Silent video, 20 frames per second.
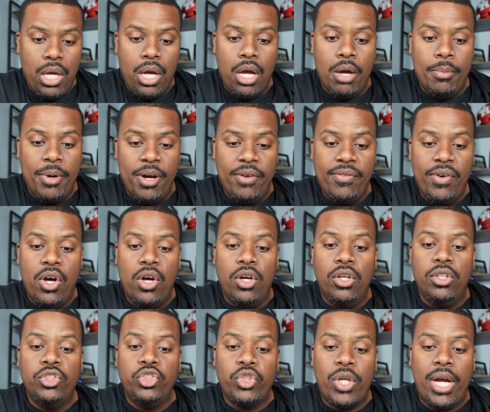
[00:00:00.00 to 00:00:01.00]
Above
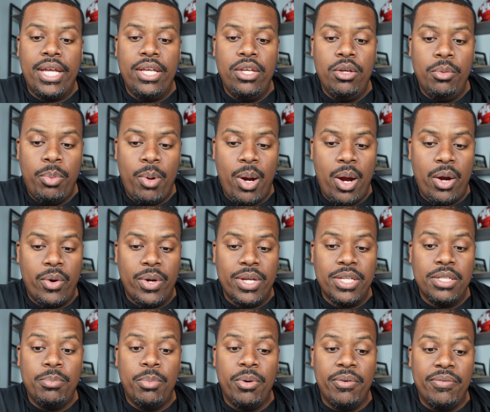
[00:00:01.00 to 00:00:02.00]
all, tracking your
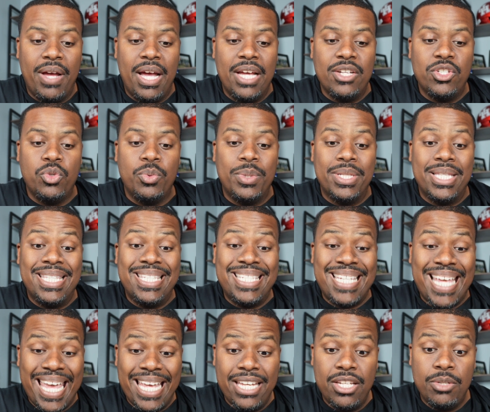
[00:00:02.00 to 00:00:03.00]
progress provides you with
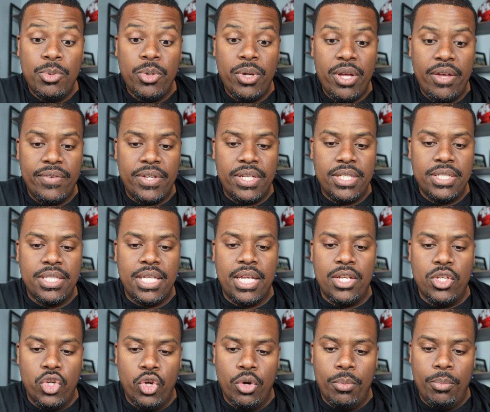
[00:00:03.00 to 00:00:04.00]
tangible evidence
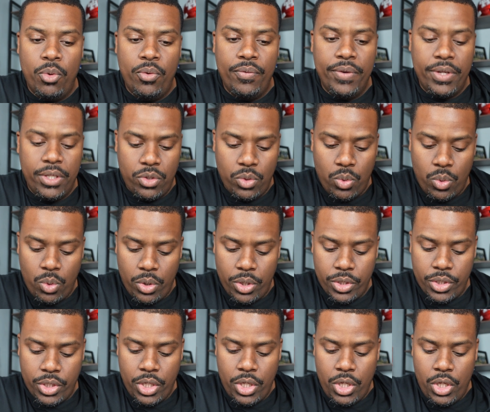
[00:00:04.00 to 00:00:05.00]
that you're moving
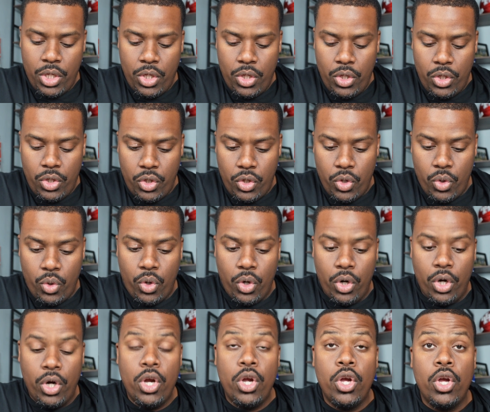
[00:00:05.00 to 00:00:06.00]
towards
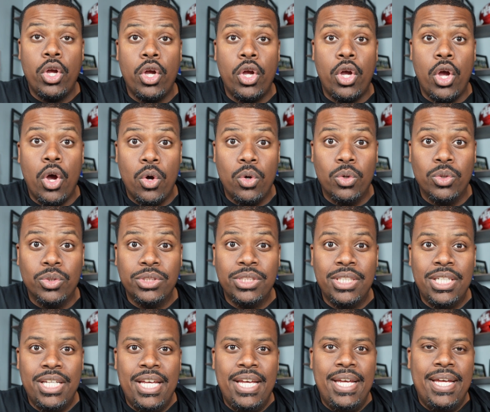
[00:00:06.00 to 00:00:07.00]
your goals.
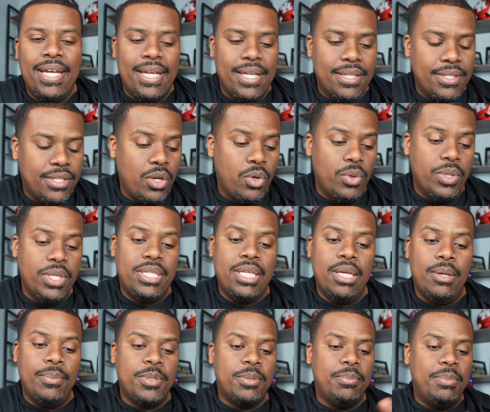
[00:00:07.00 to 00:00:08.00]
And so this
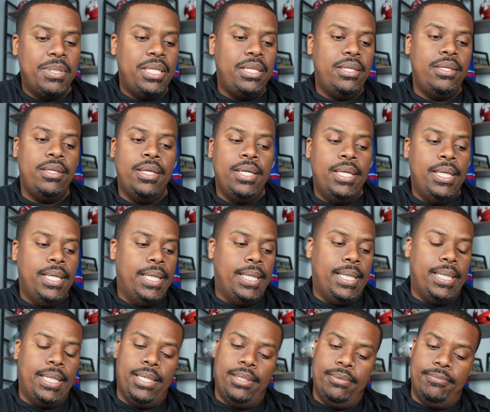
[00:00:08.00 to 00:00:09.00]
helps me.
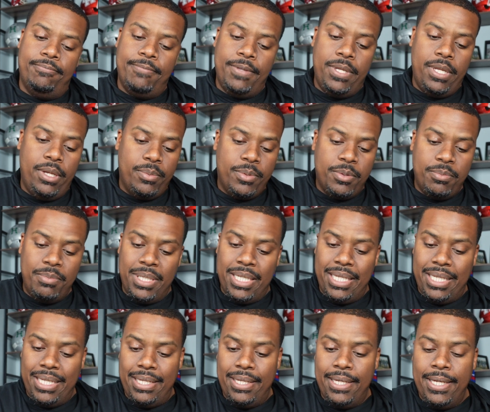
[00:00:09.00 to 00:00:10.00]
It helps
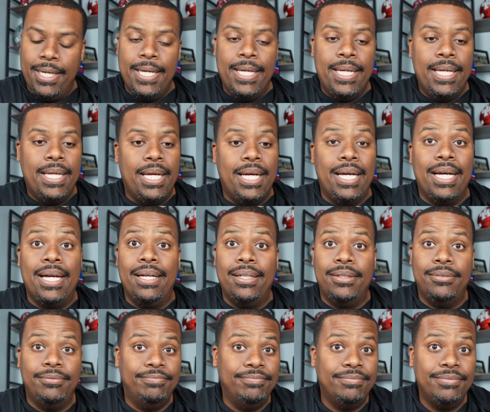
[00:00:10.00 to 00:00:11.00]
me
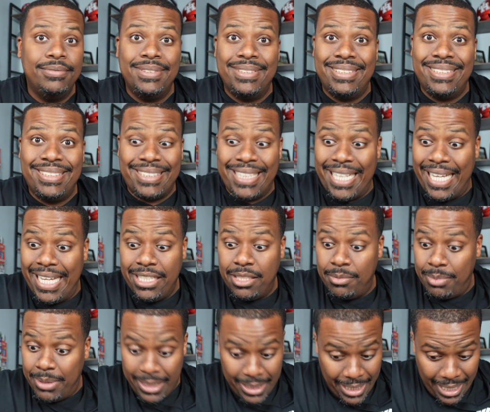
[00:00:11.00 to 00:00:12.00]

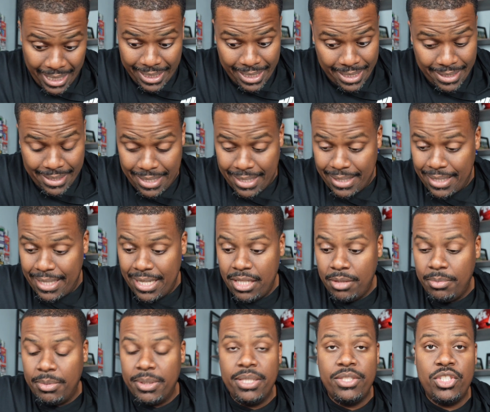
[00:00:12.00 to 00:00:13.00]
tangibly, like they said, tangibly